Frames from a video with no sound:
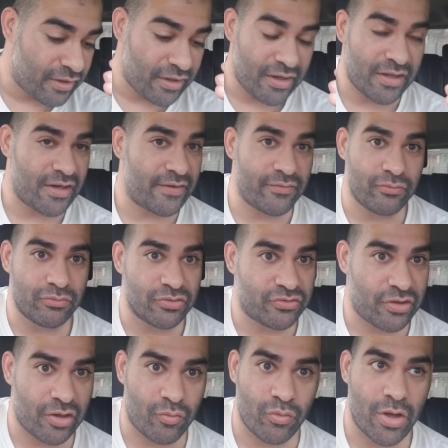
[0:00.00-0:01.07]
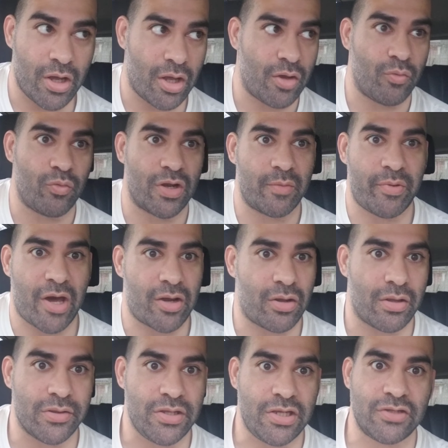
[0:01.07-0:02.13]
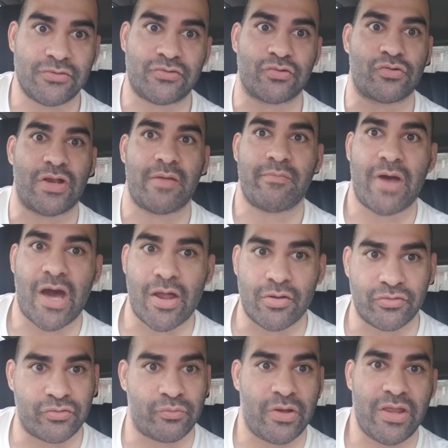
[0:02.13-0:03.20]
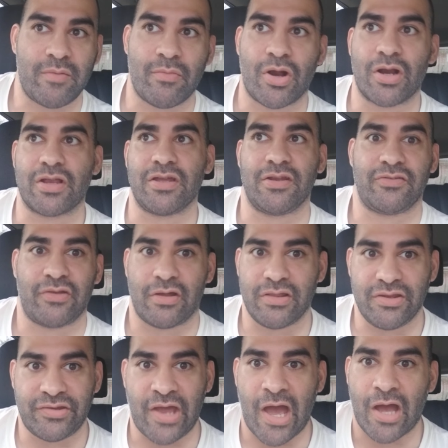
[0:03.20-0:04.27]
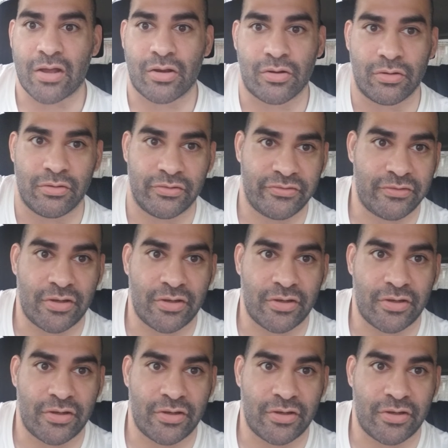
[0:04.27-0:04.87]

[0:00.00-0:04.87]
and everyone's like, well, what about all the Instagram models, the way they market it's all these hot girls and